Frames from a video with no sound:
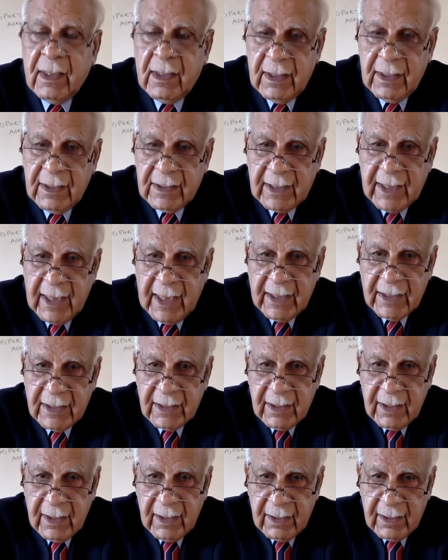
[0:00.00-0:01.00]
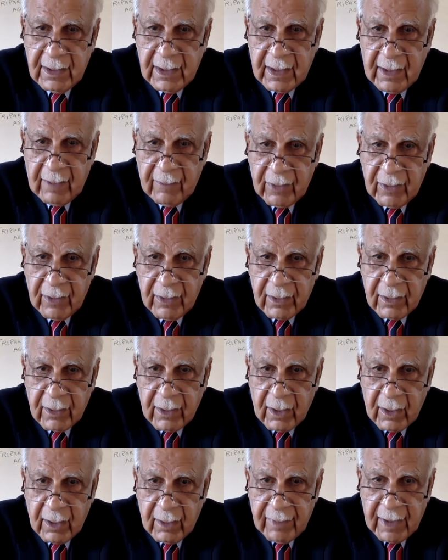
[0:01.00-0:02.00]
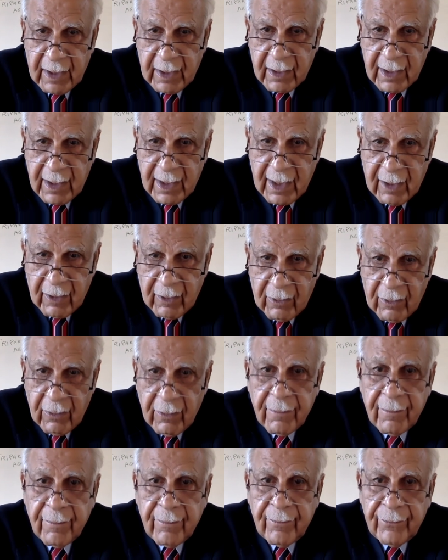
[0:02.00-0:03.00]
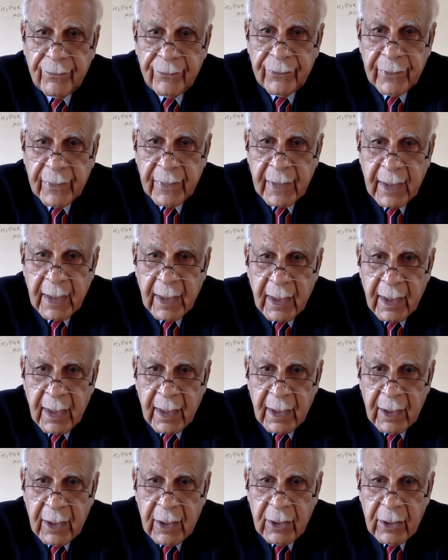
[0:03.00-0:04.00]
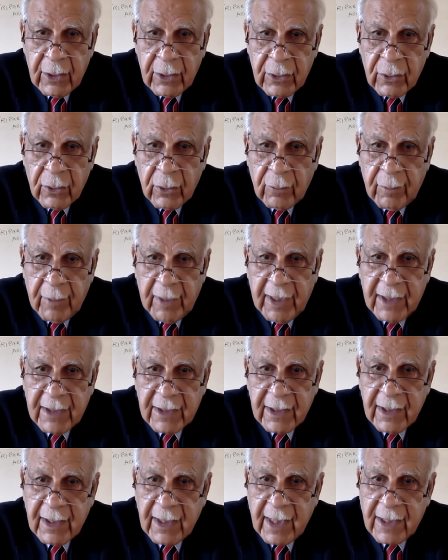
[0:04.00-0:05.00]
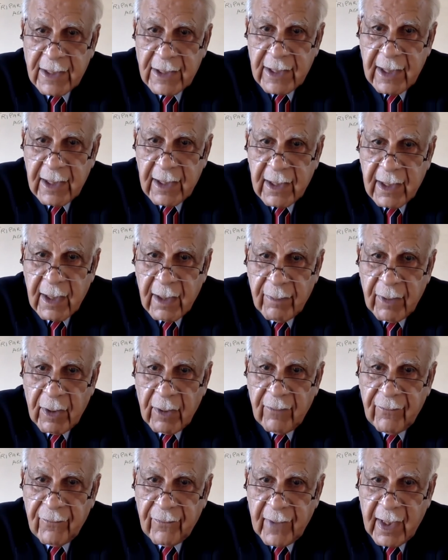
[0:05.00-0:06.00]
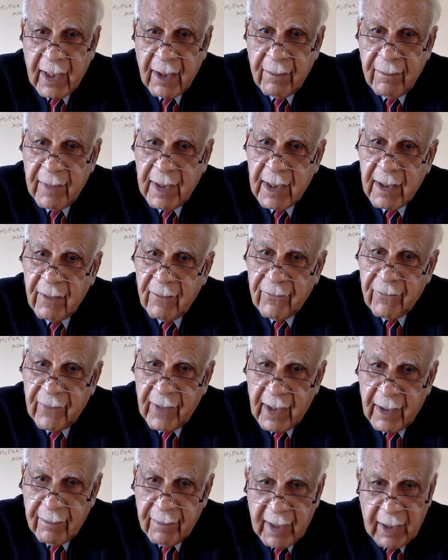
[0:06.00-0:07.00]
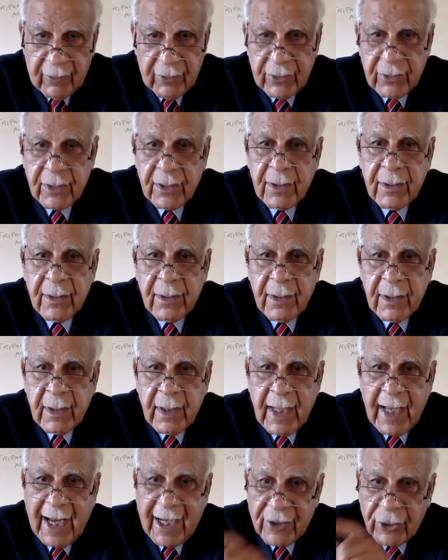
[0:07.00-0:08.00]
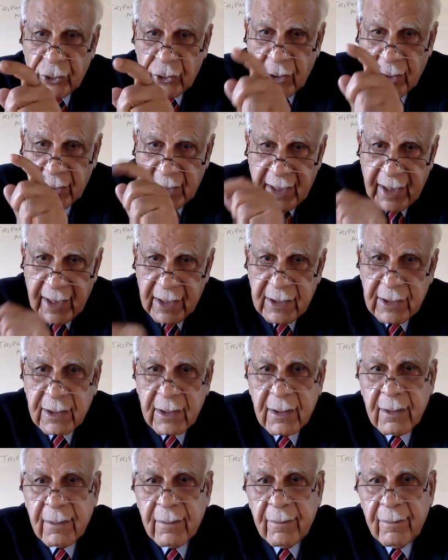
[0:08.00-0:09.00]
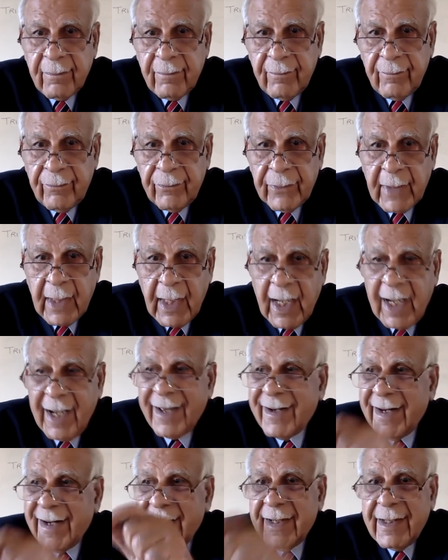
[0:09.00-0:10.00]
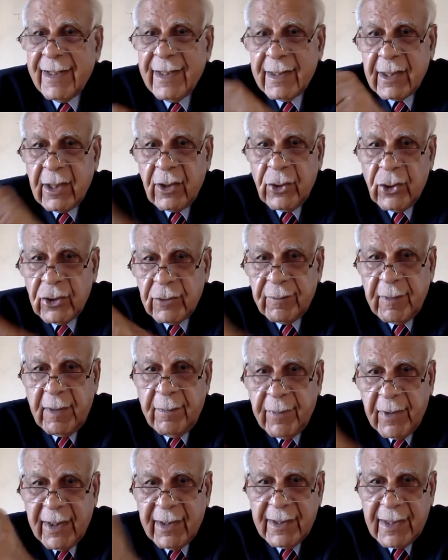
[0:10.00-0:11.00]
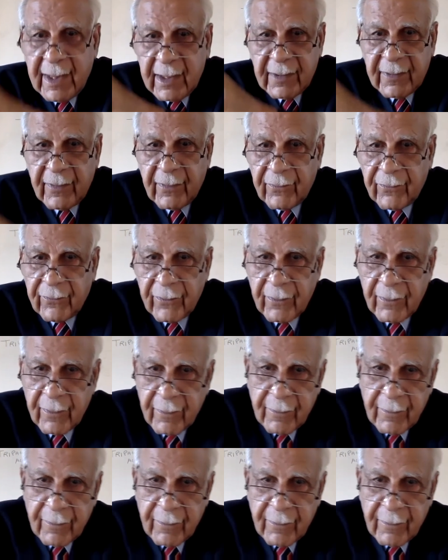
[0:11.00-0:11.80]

This case that I'm going to talk about now took place in Nigeria about farm in and farm out. Actual case. I read it in the newspaper in Texas